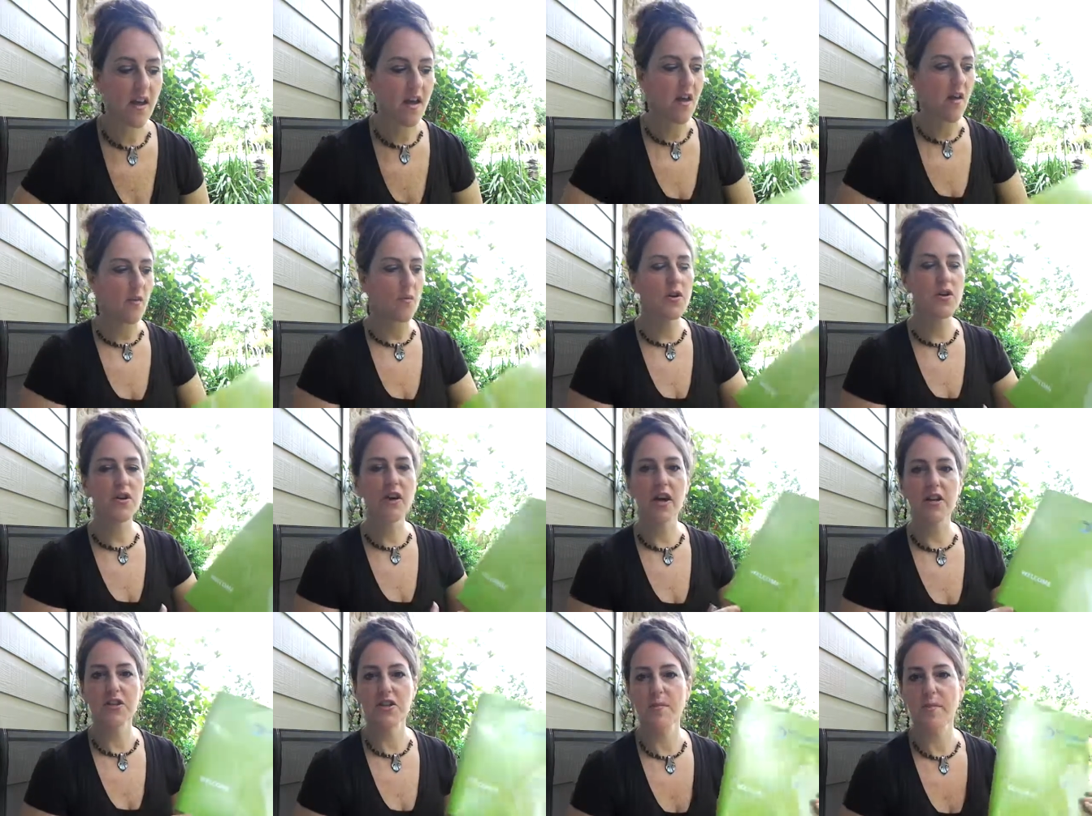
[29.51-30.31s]
When you
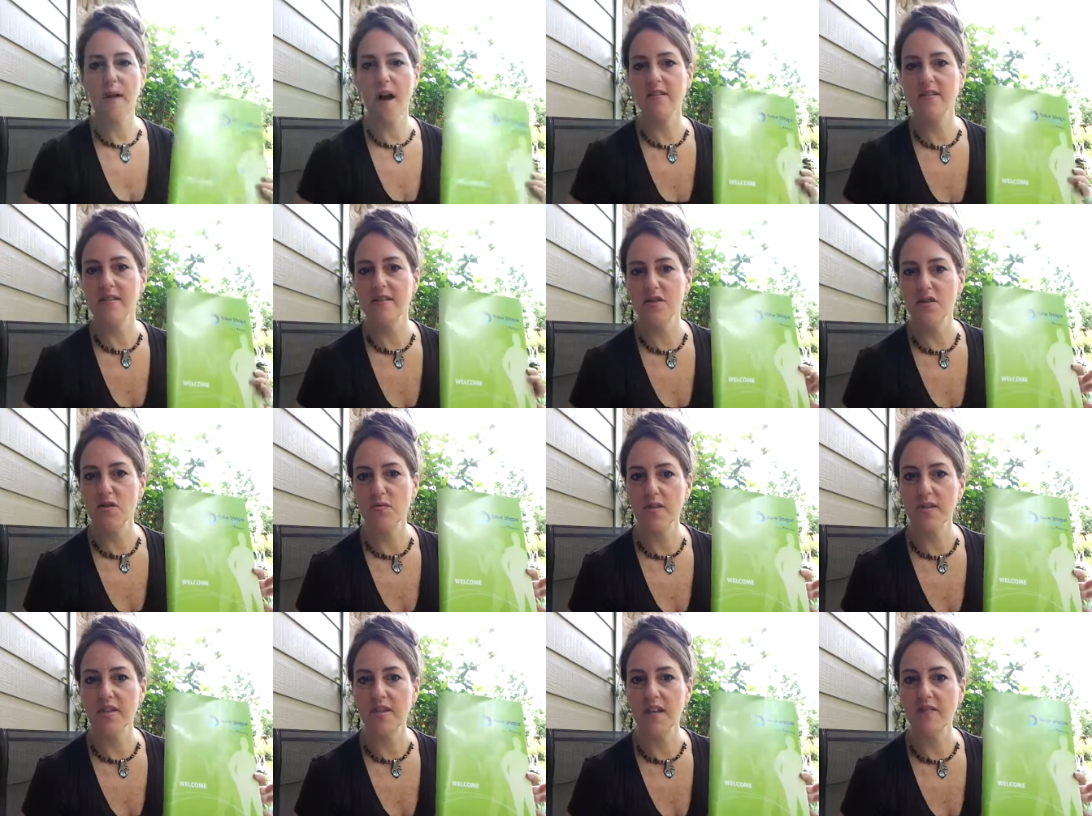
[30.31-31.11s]
got your boxes, you
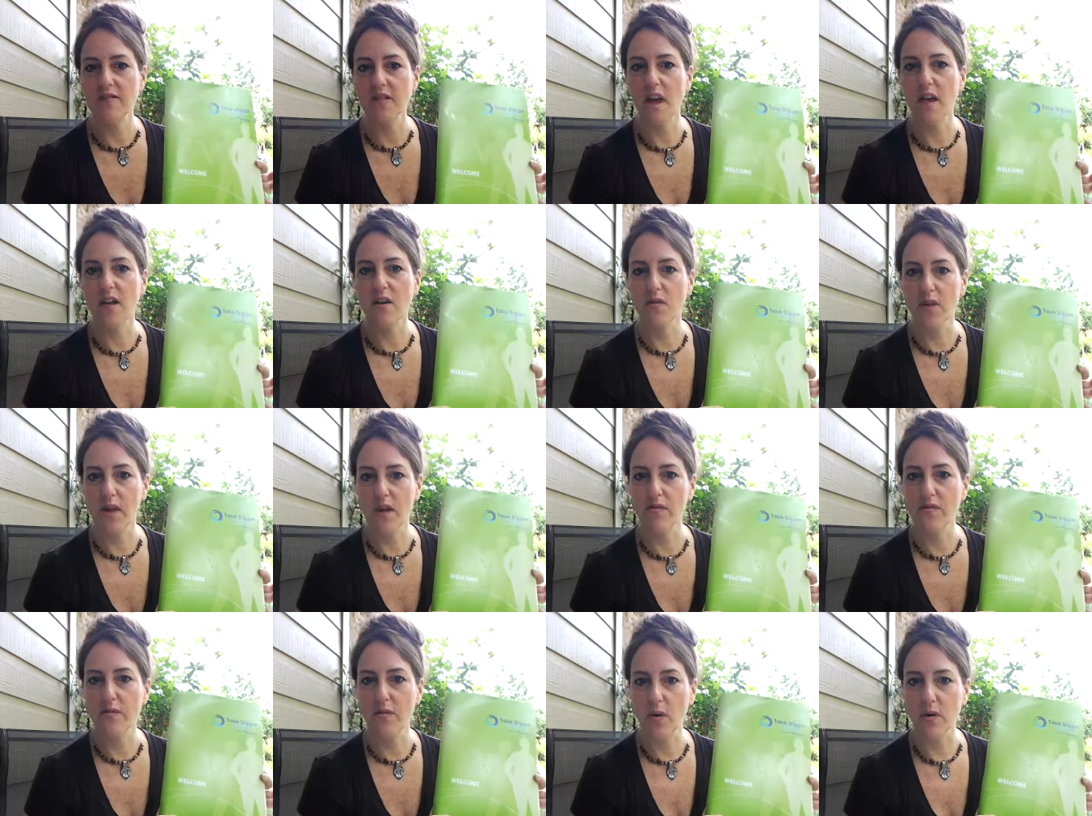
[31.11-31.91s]
received a
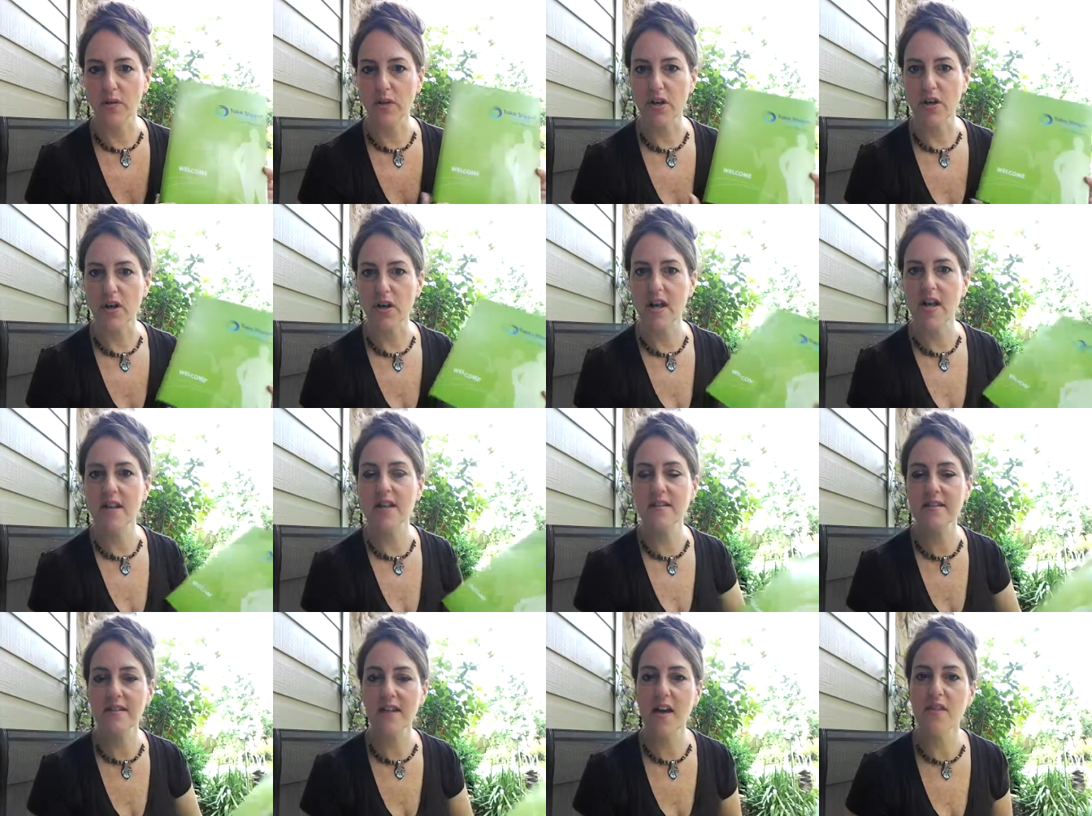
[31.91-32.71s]
green folder, and
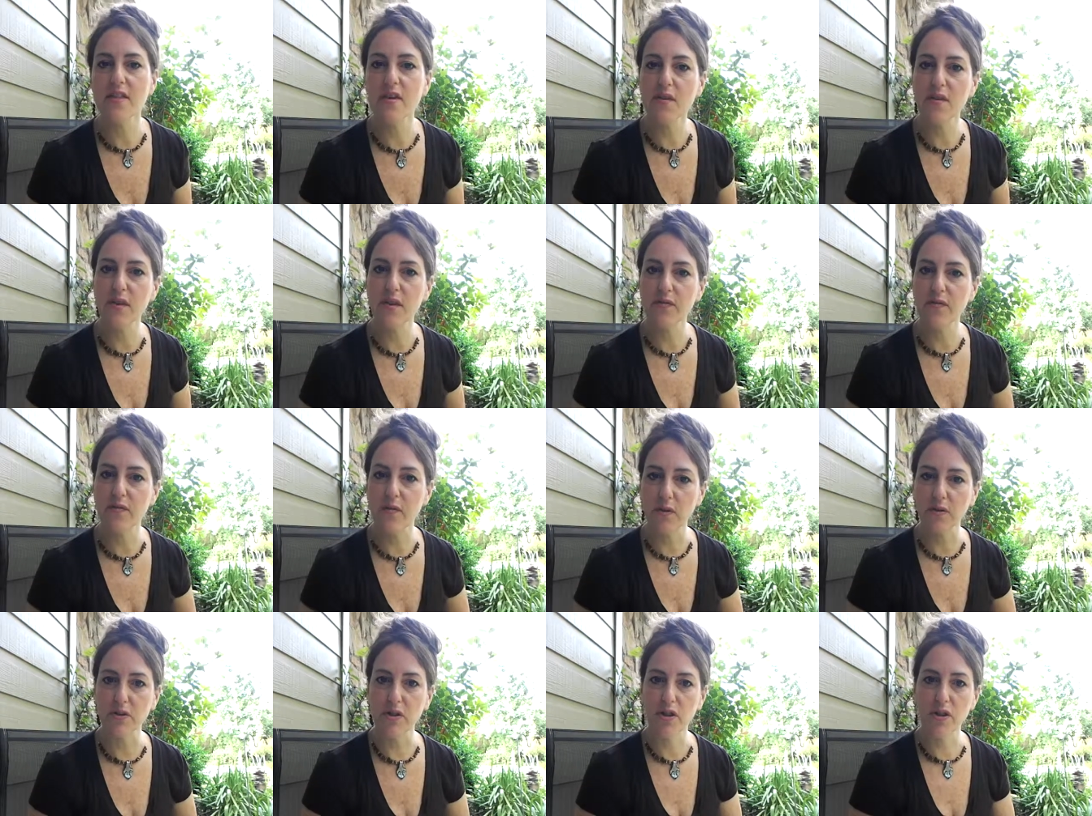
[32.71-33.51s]
inside the green
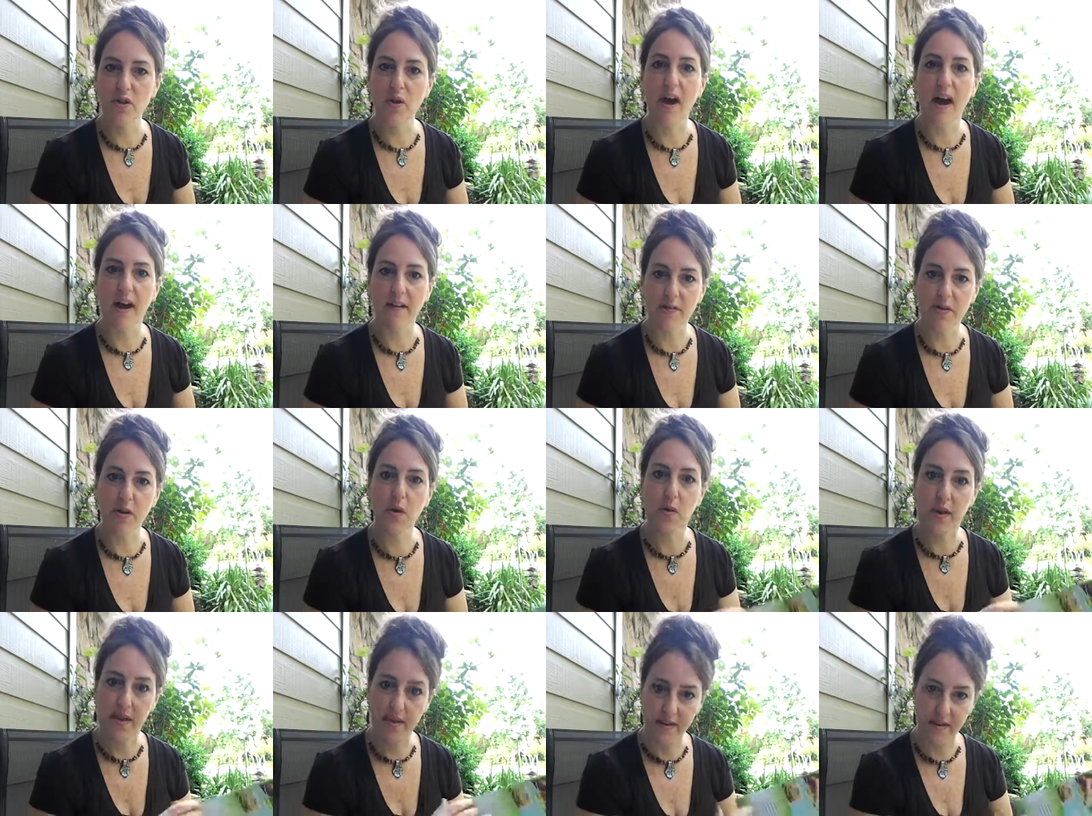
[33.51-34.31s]
folder you have the
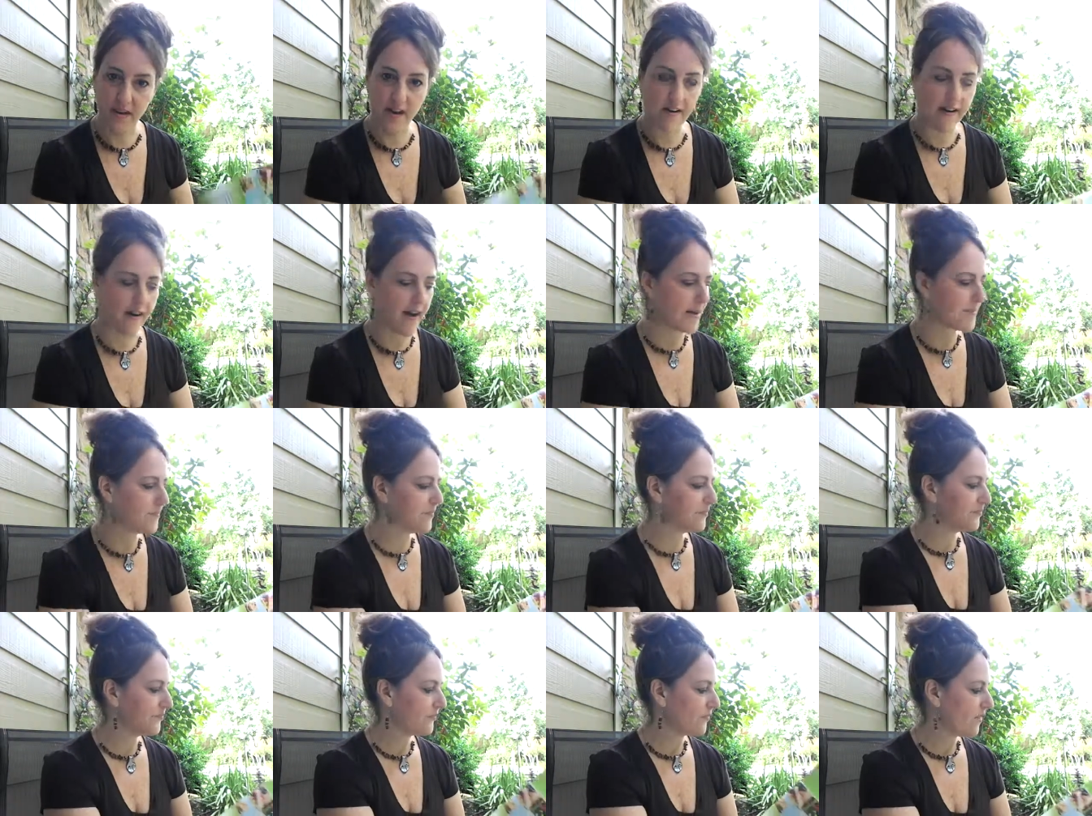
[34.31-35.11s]
Quick Start Guide.
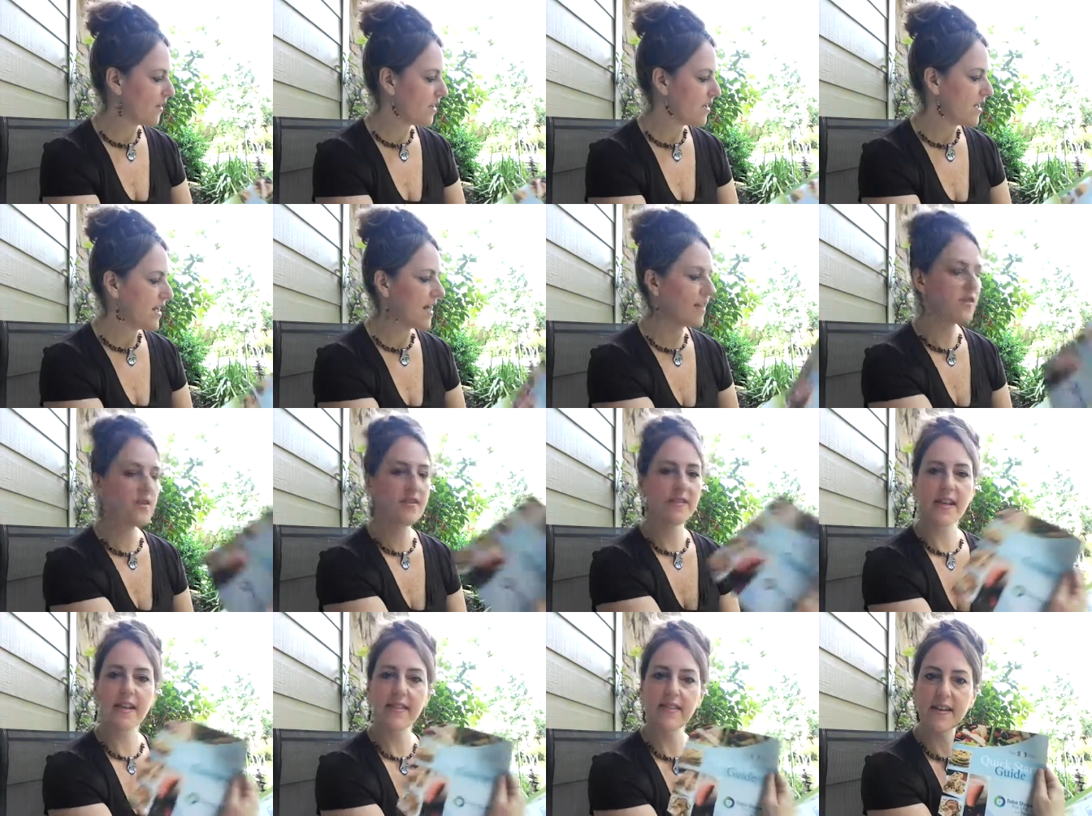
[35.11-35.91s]
It
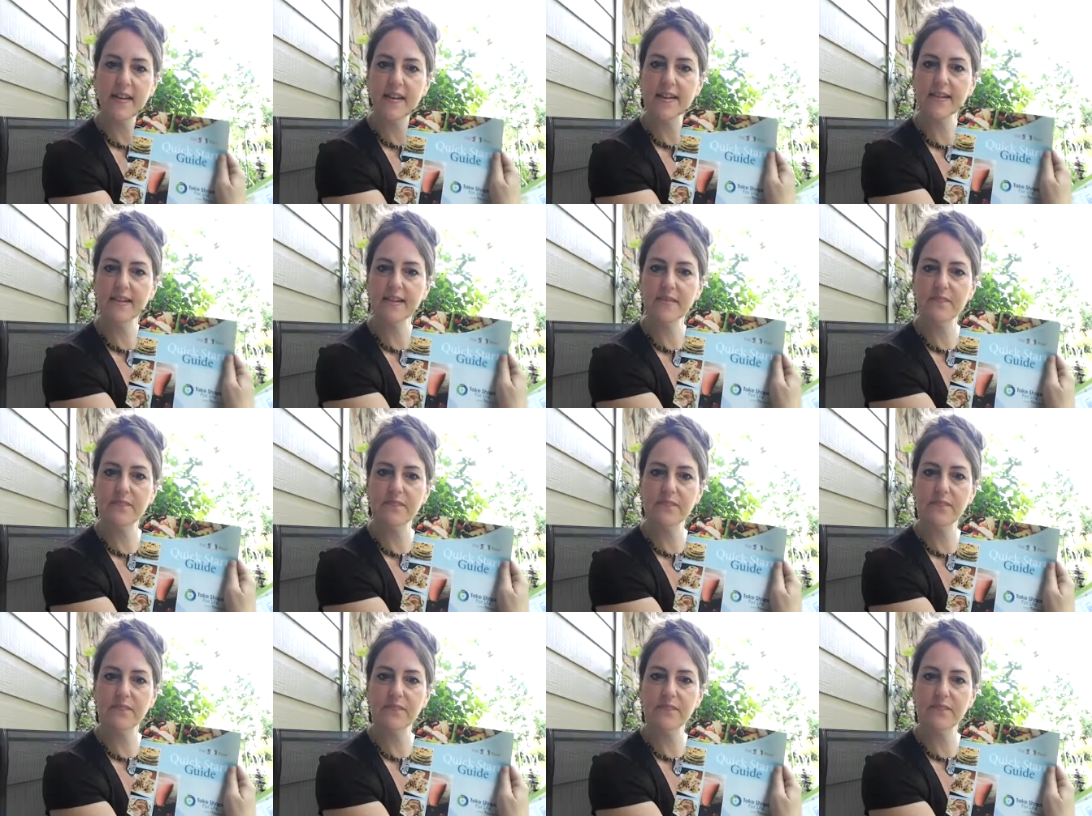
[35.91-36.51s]
looks like this.